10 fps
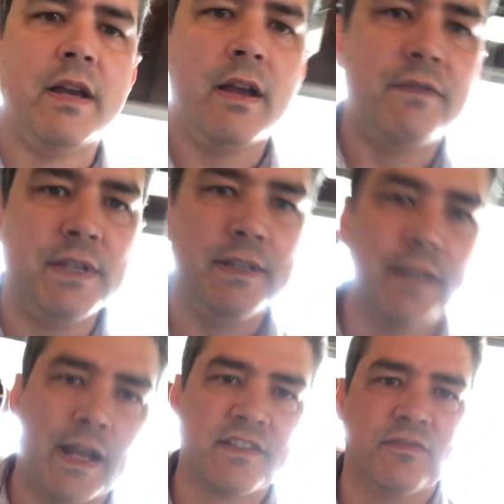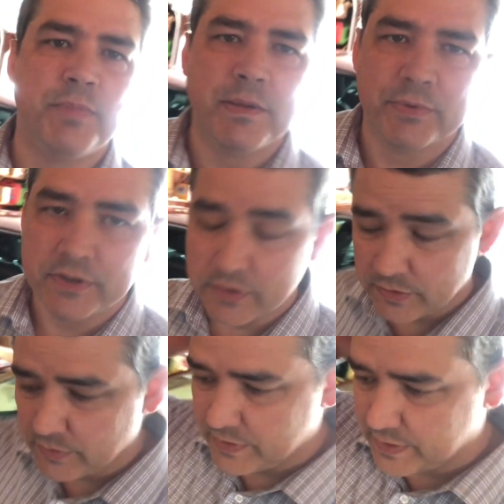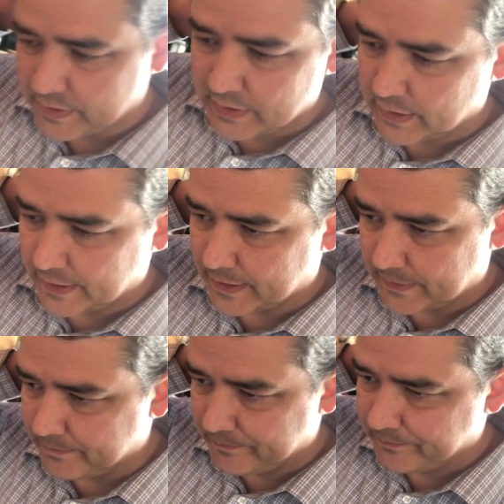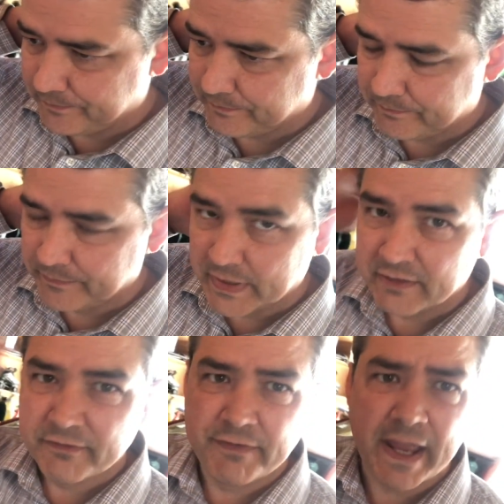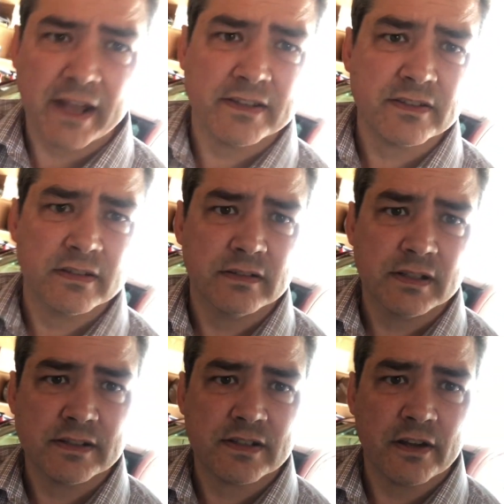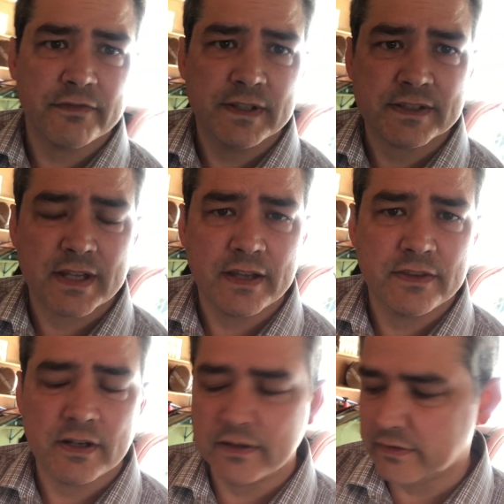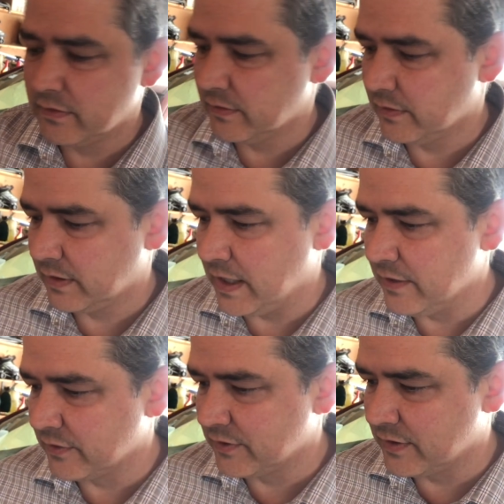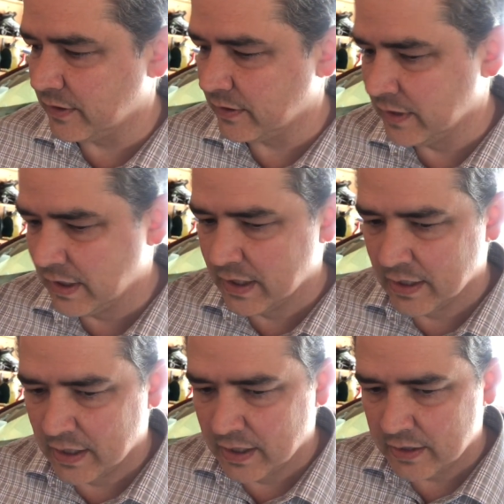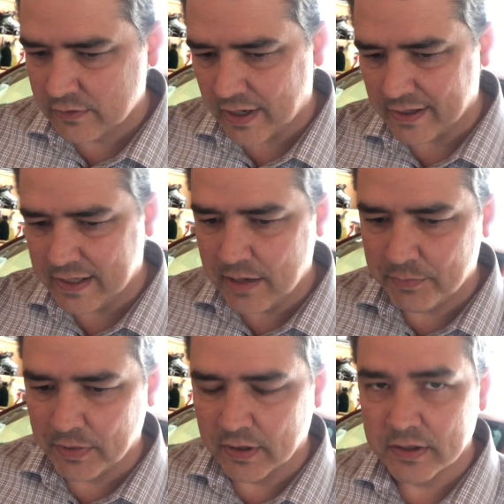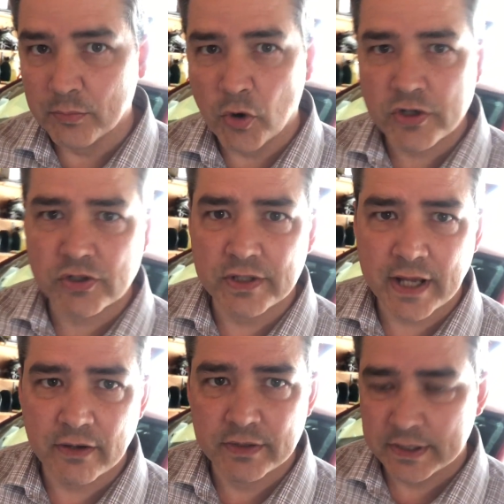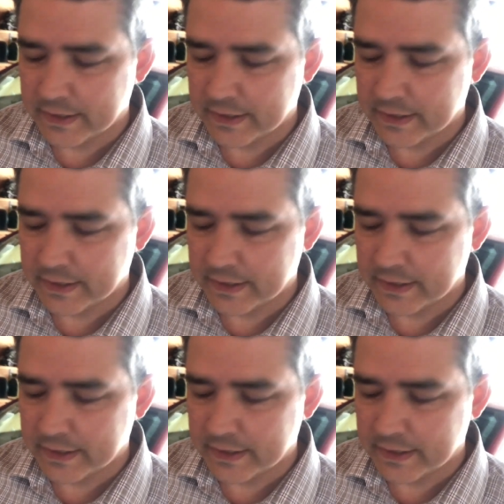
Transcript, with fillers: I've seen lots of people use fans and stuff inside their Keezers to try to keep the moisture down.